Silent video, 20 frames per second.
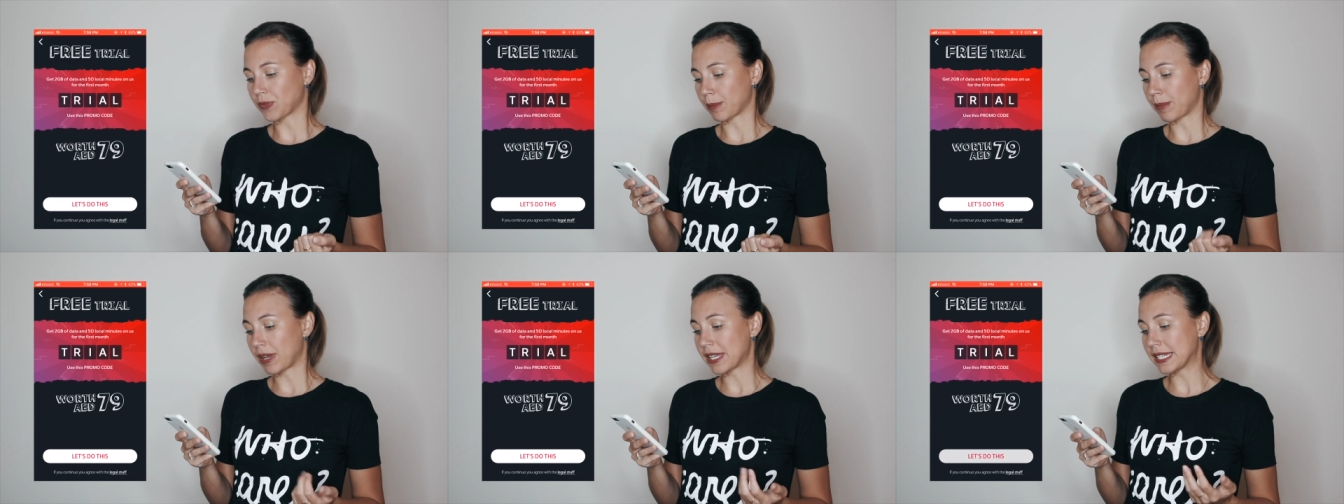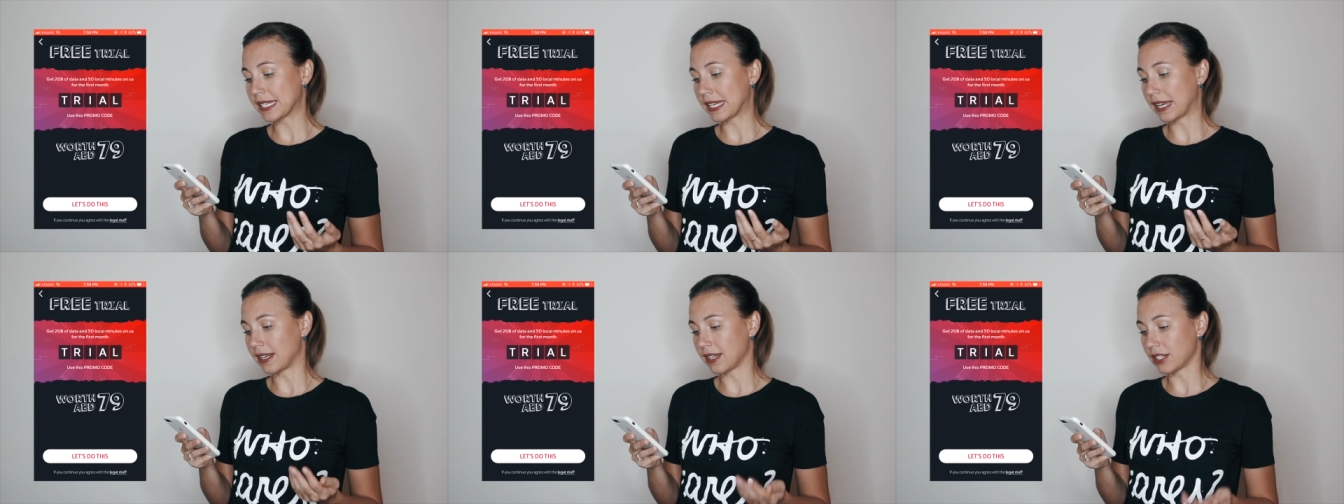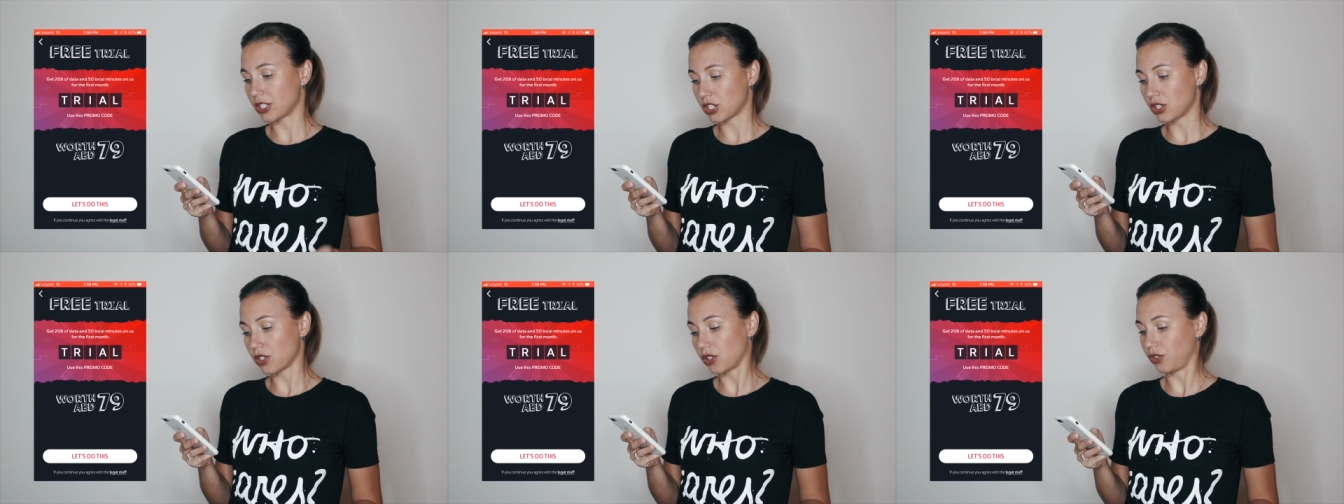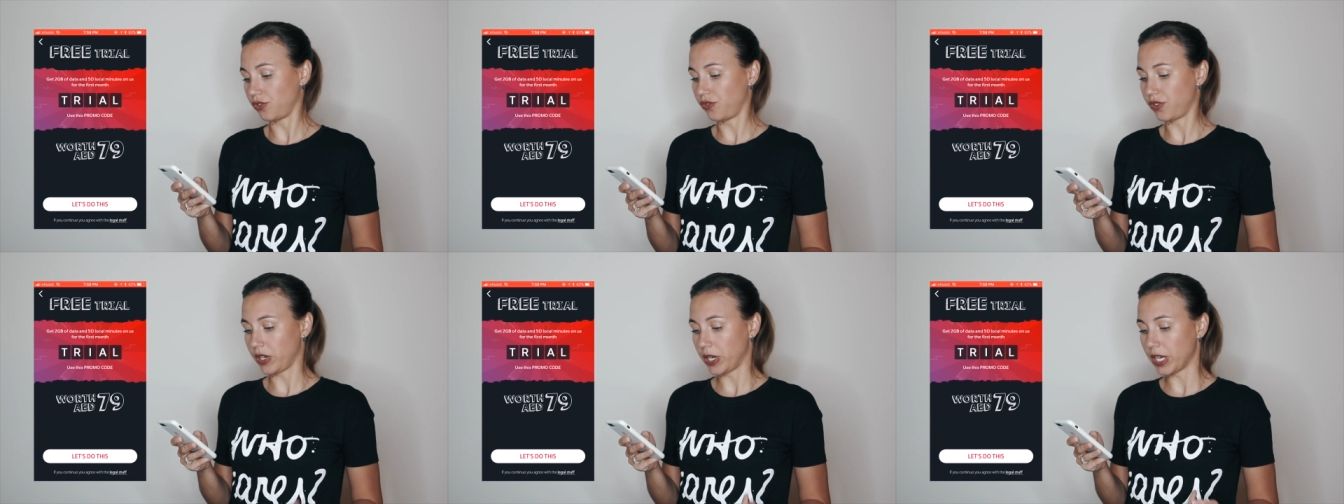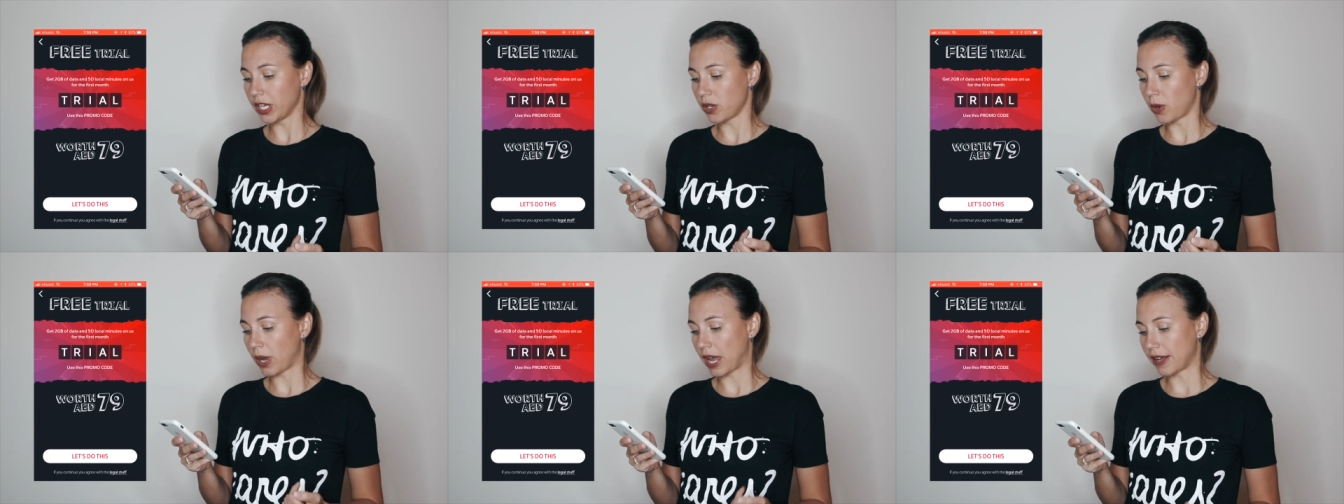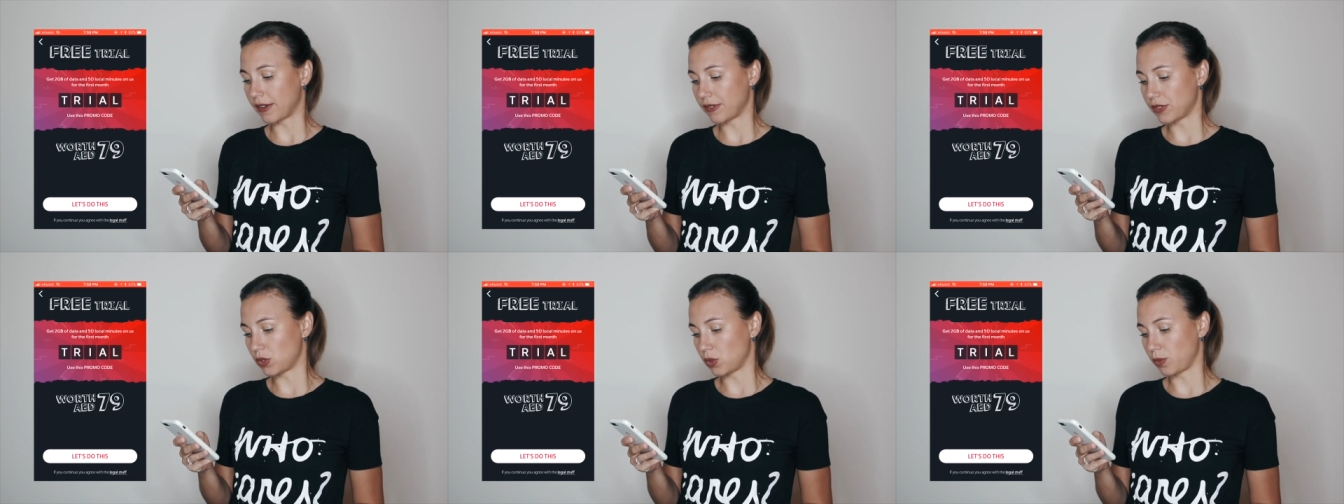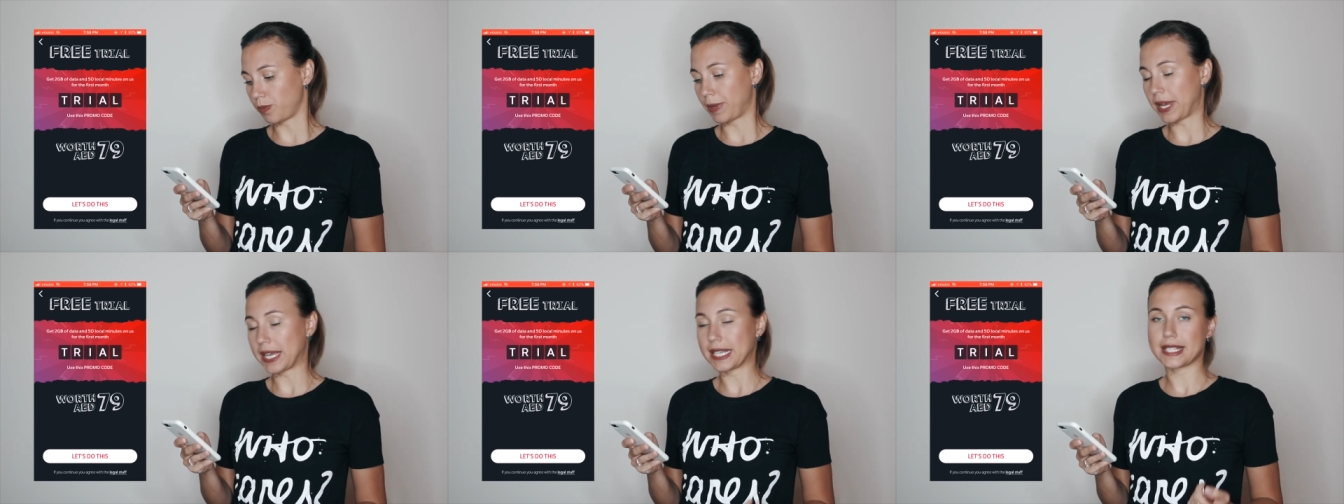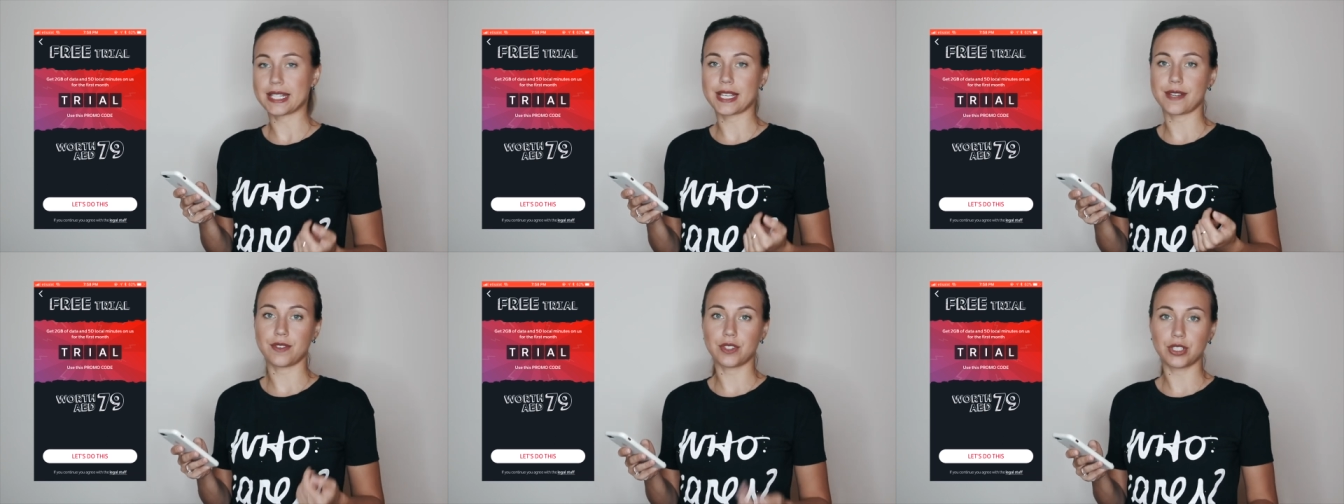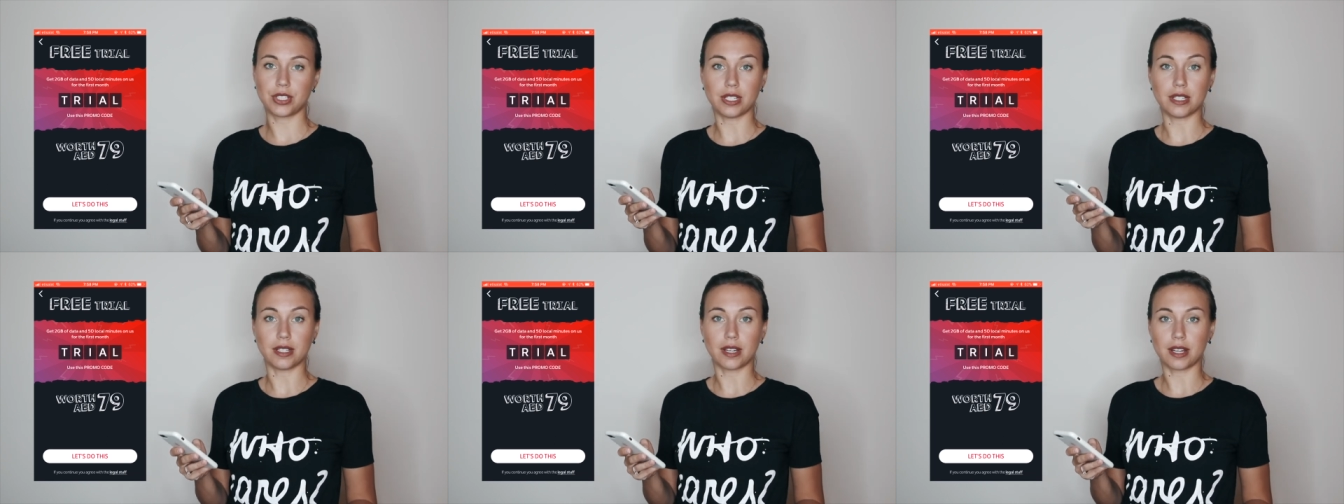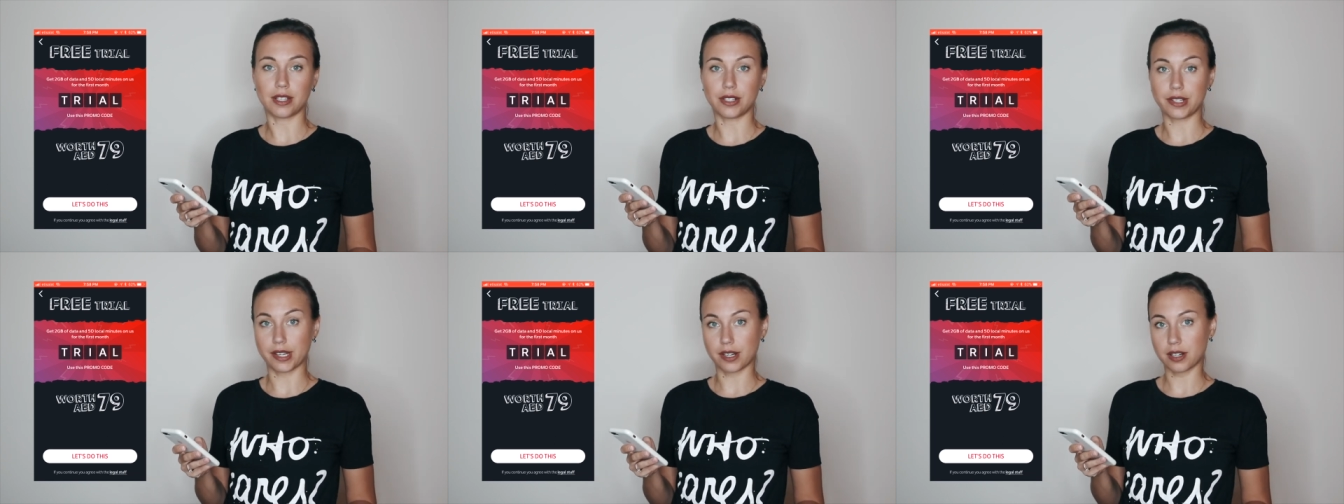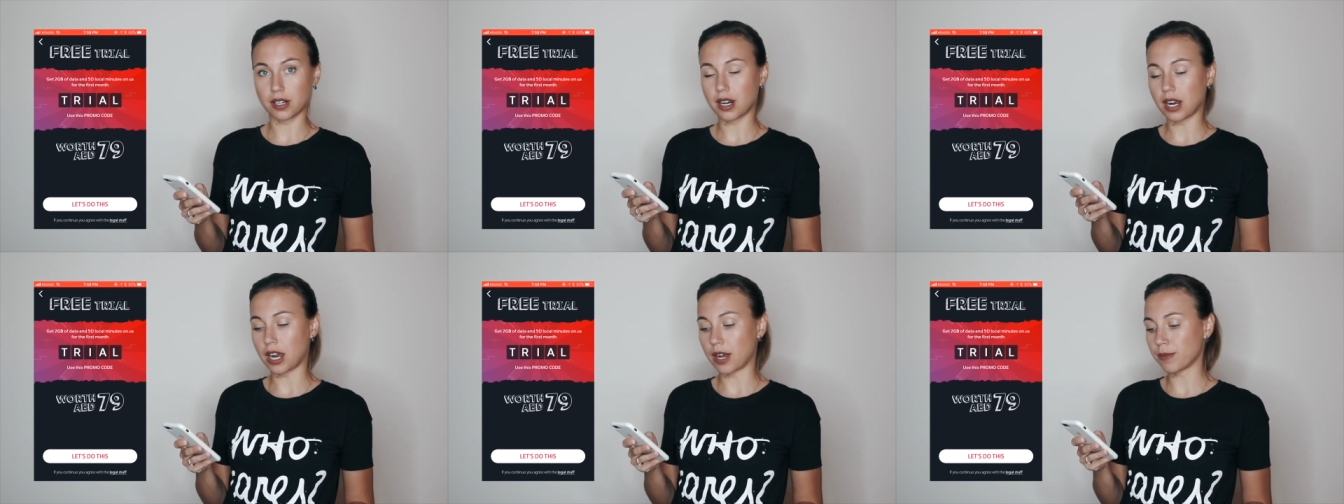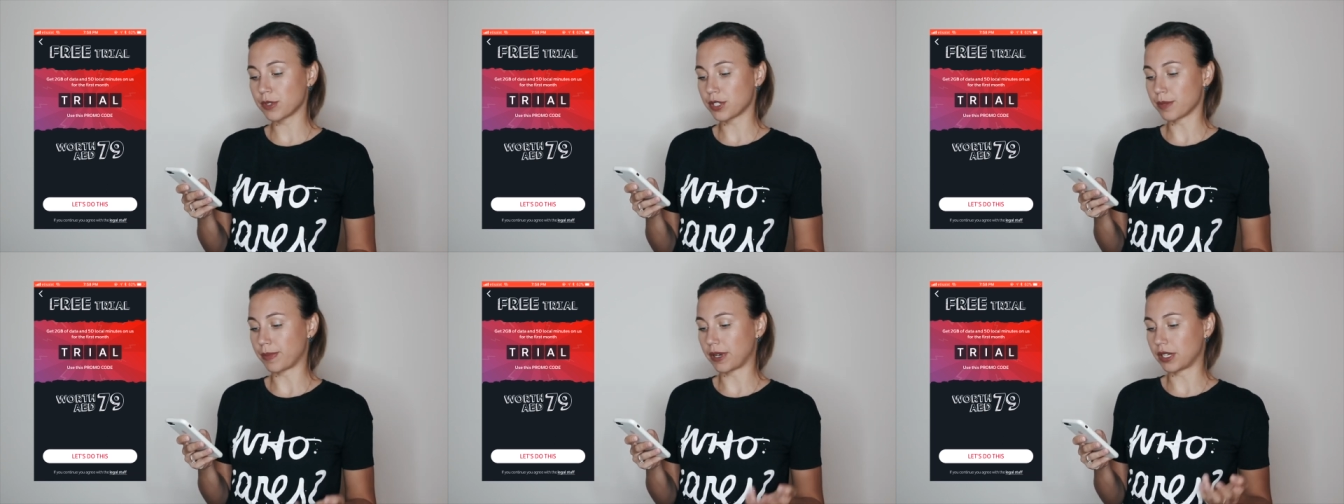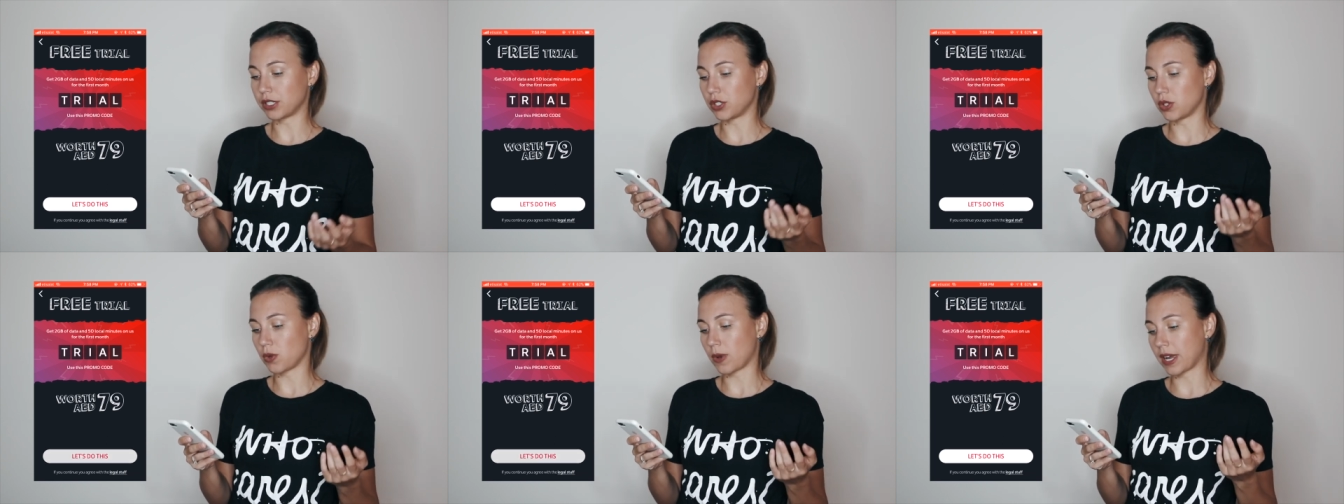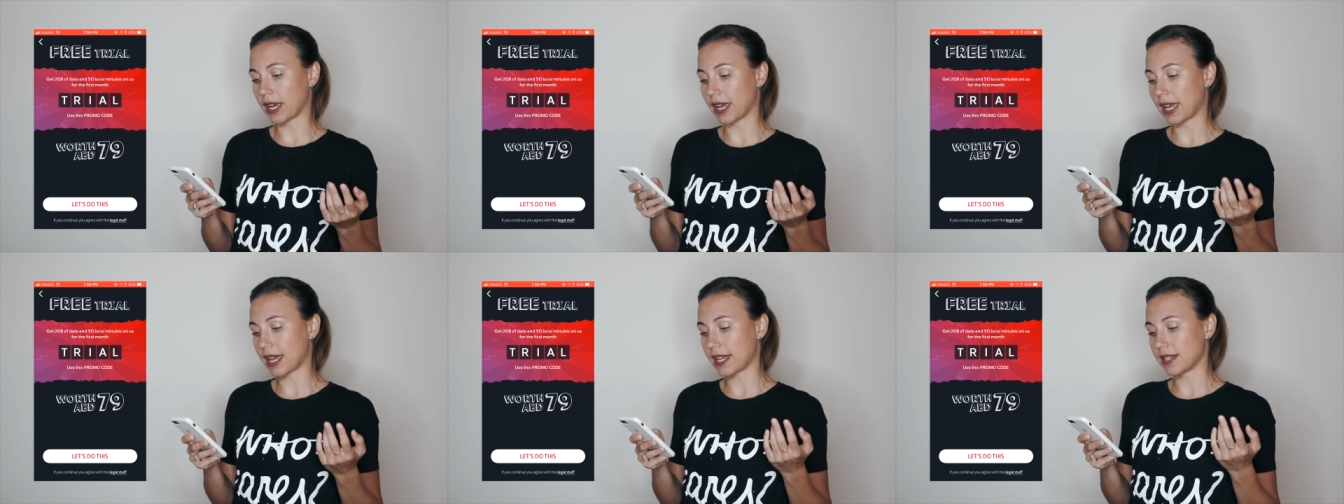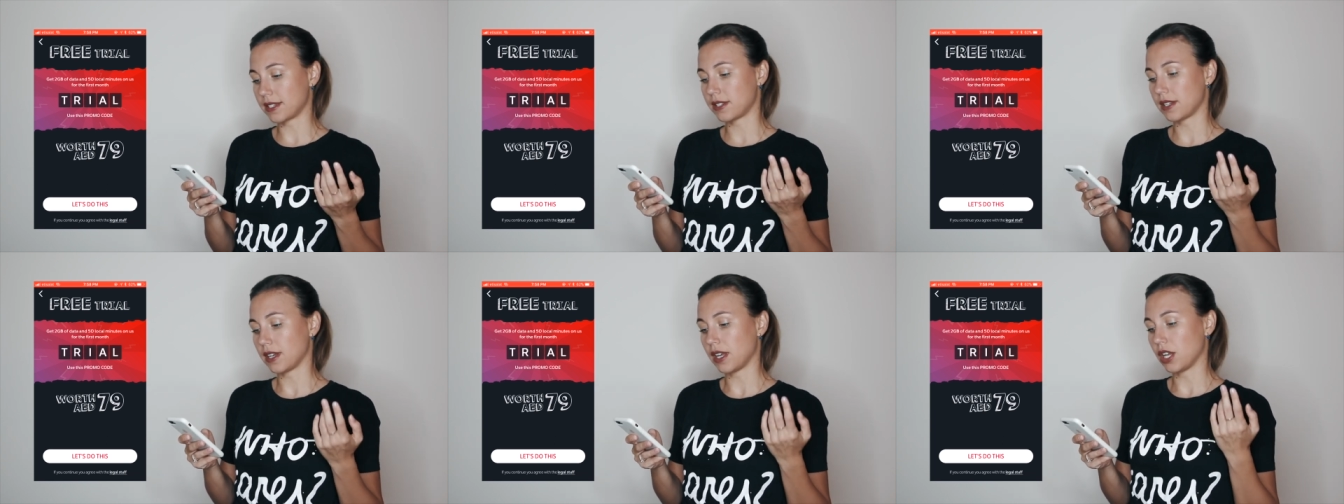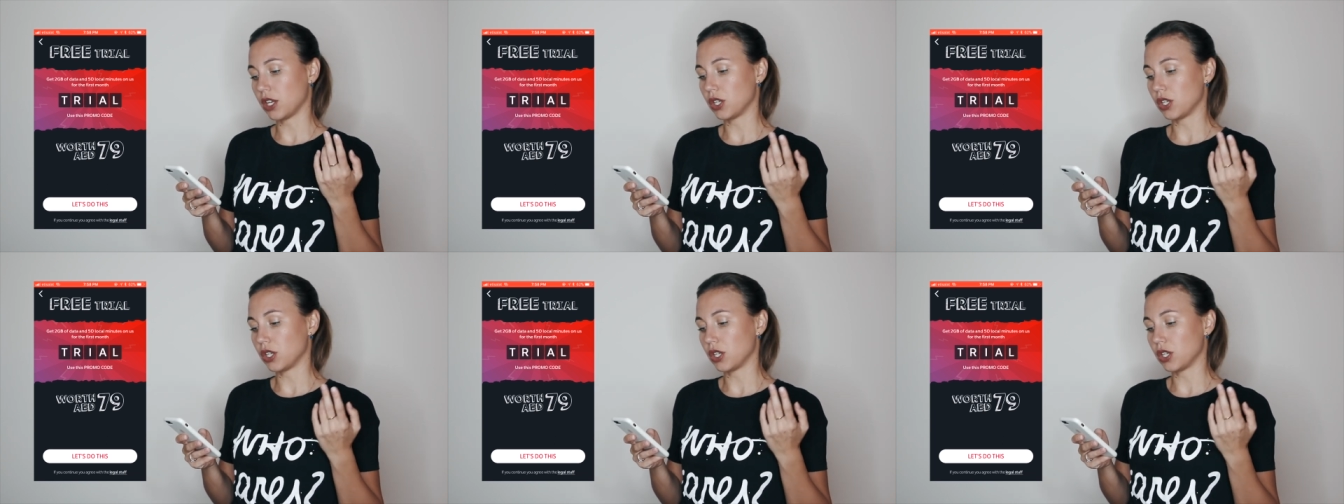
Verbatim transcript: Basically, it's not free. You have to pay 79 dirhams, but you get